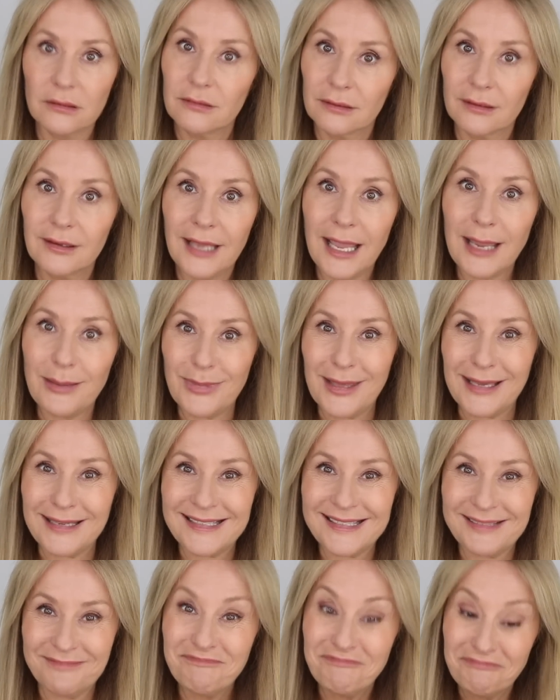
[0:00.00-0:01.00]
keep
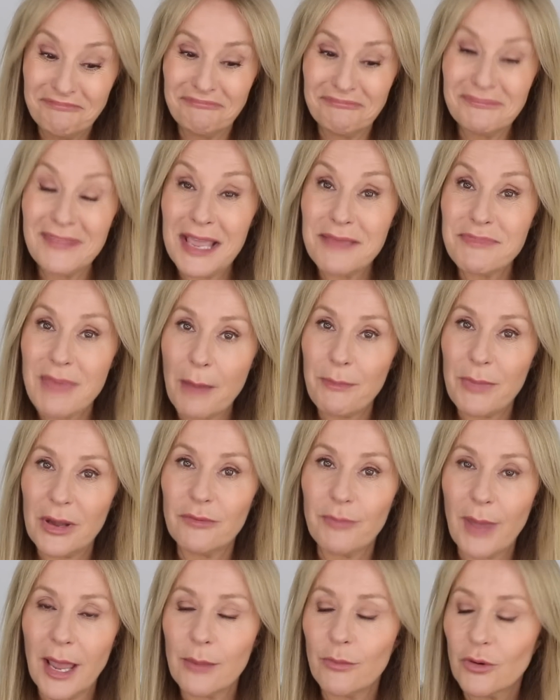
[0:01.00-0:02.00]
this. Keep that bit of
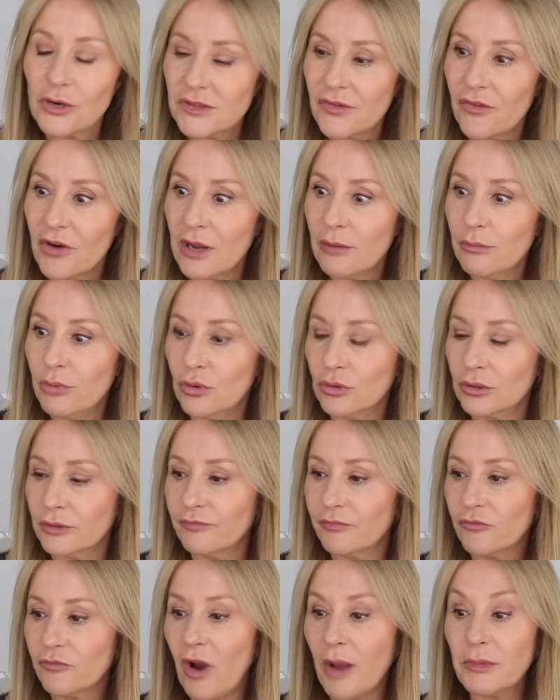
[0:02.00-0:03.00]
paper, it's very
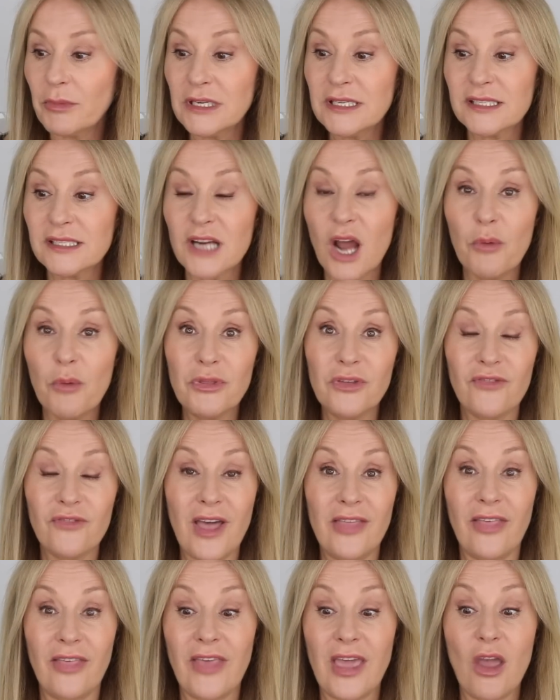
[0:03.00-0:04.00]
important. Right, I'm going to start with the
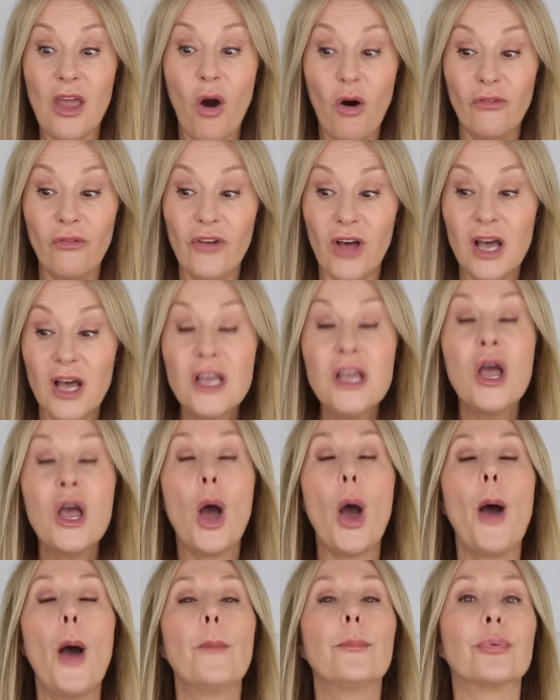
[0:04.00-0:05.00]
fact that they offer
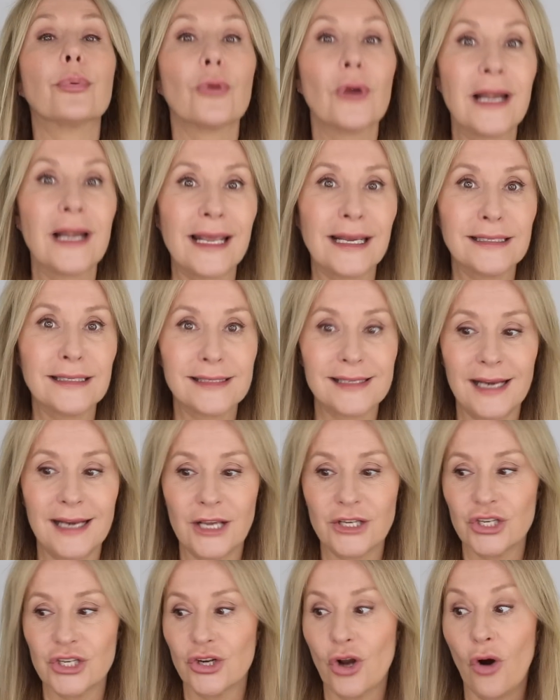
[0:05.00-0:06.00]
a brilliant
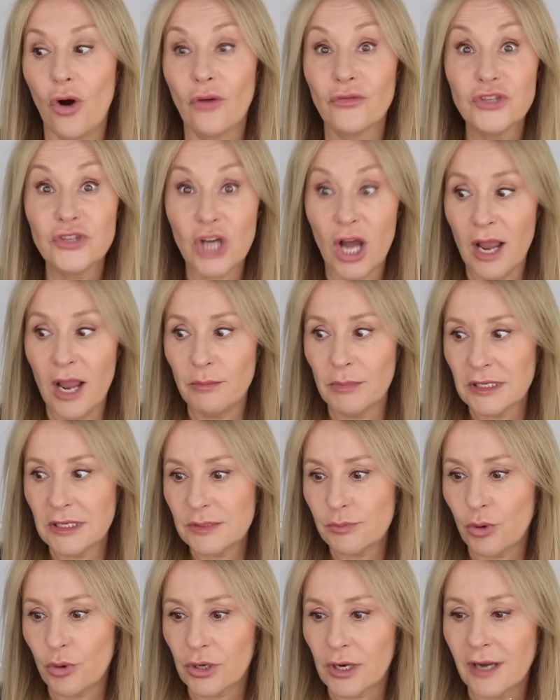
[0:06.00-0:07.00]
selection of Timeless
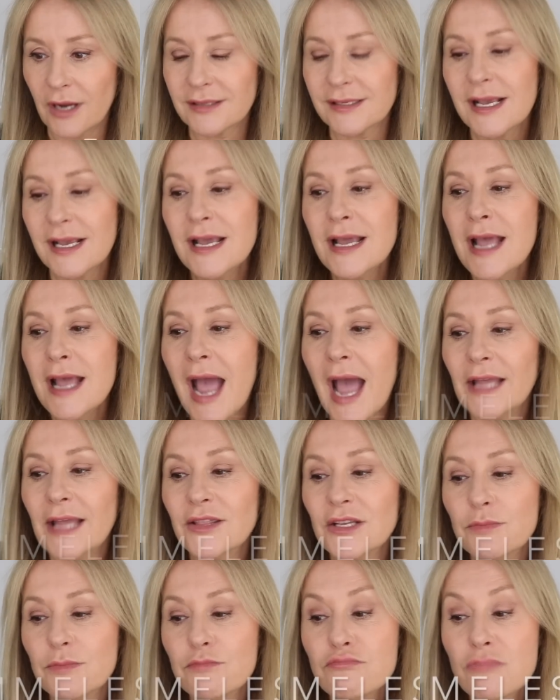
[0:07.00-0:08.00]
products, and
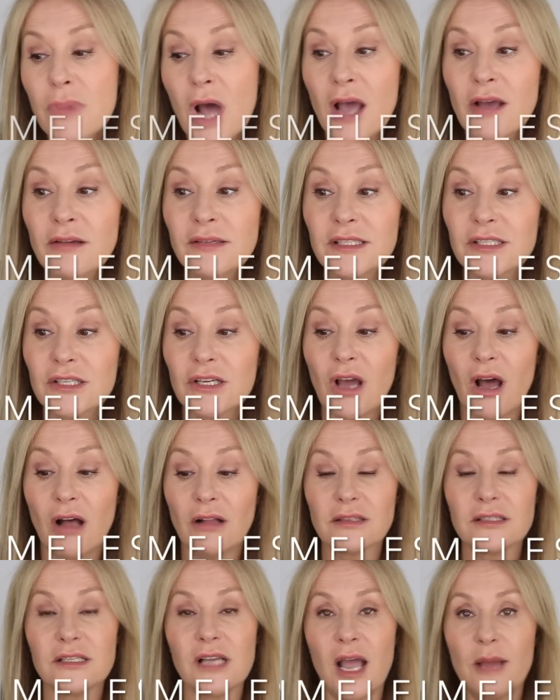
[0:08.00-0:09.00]
the most
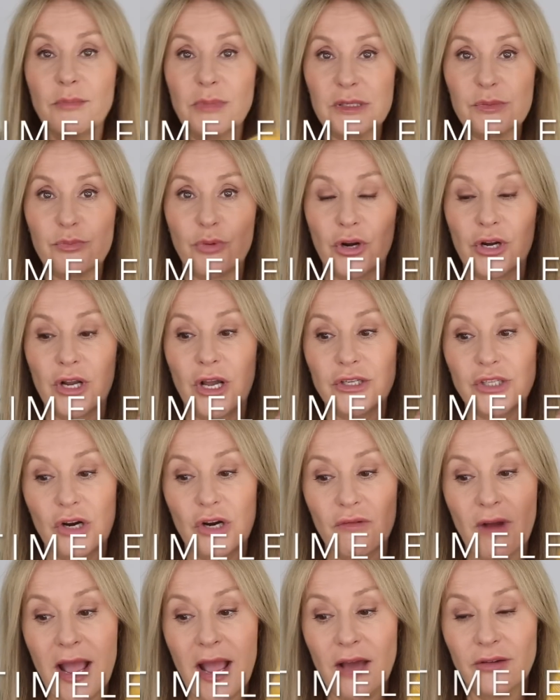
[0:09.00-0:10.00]
cult Timeless product
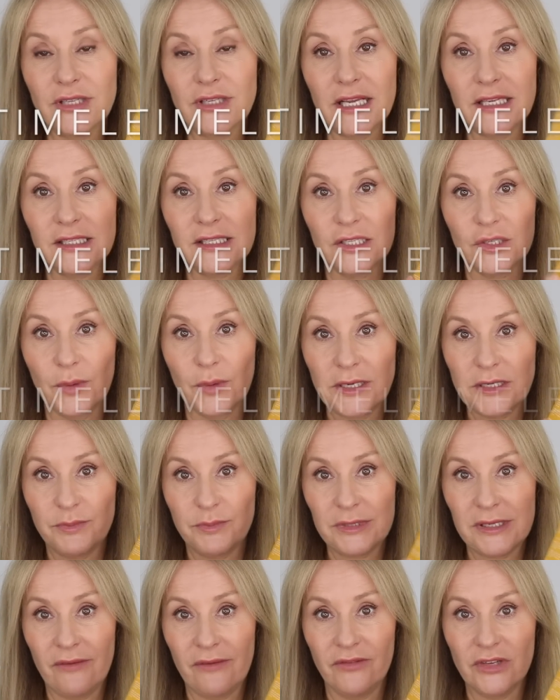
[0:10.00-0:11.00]
around is the
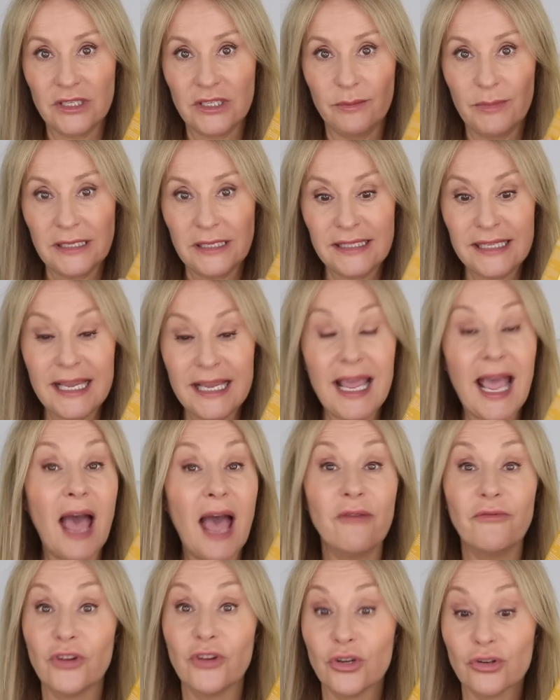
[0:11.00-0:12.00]
20% vitamin C,
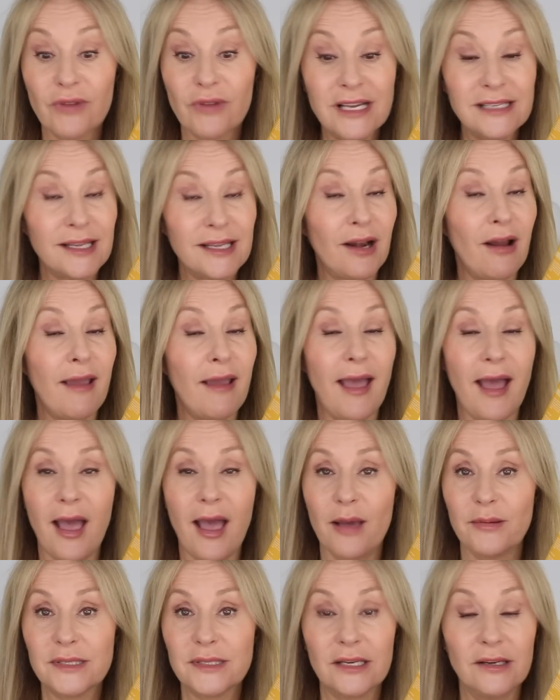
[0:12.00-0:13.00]
and for good reason. I
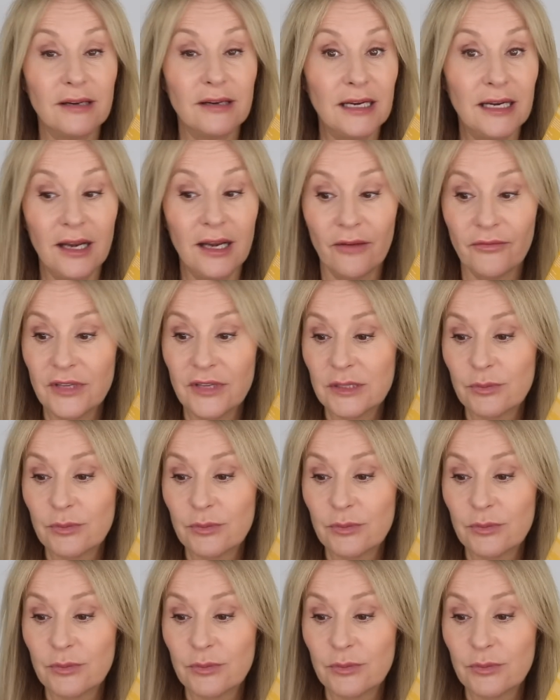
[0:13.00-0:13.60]
absolutely love this